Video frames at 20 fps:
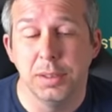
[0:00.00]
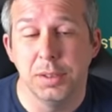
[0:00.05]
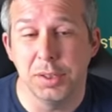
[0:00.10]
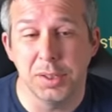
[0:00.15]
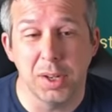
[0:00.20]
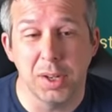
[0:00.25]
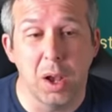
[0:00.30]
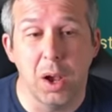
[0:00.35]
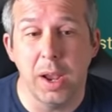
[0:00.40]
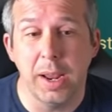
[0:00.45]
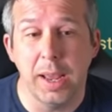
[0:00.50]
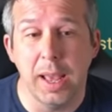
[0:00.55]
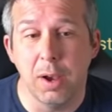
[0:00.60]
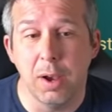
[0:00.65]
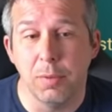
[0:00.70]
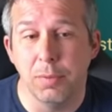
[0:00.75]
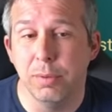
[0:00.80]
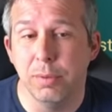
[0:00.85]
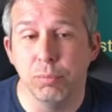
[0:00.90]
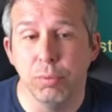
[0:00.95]
Just high
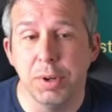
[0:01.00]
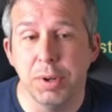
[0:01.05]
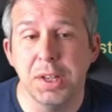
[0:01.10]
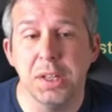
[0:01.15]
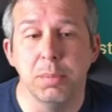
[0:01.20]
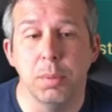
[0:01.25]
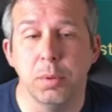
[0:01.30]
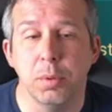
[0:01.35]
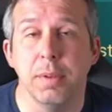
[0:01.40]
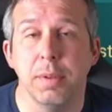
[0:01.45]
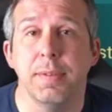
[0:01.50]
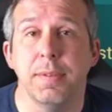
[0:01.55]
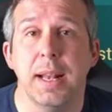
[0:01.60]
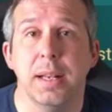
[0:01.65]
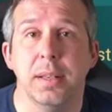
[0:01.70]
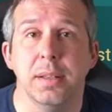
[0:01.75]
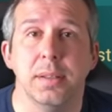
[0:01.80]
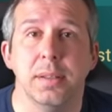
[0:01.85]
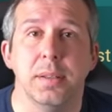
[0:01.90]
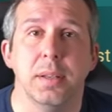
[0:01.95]
health and reasonable
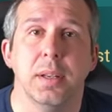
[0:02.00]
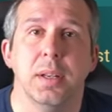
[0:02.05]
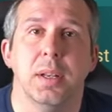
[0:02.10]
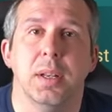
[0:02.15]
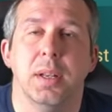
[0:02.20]
defense.